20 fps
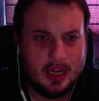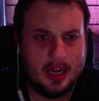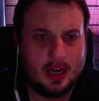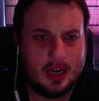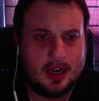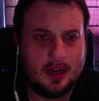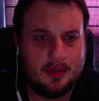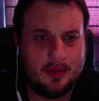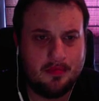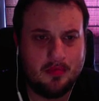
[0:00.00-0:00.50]

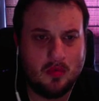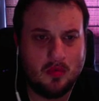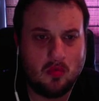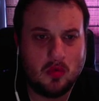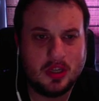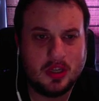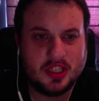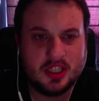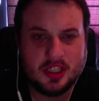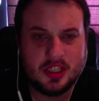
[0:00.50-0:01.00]

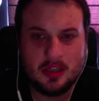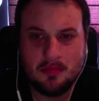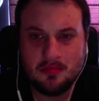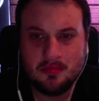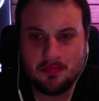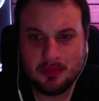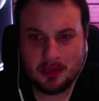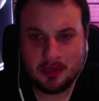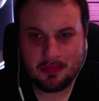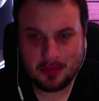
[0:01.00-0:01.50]
what some
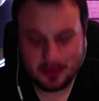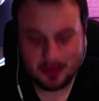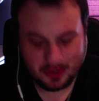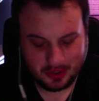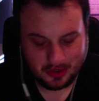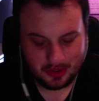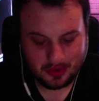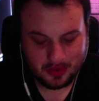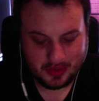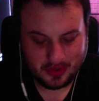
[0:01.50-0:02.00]
people
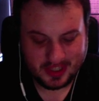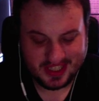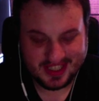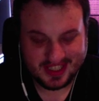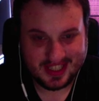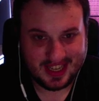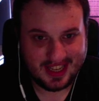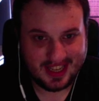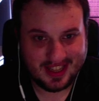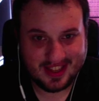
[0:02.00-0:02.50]
do is
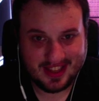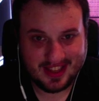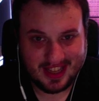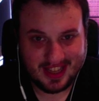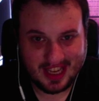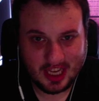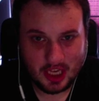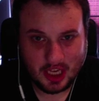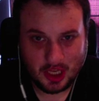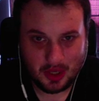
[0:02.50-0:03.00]
say
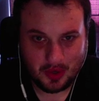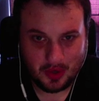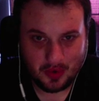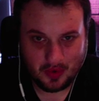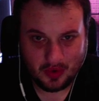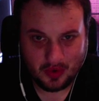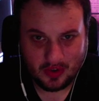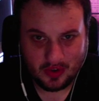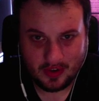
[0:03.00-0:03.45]
thank you,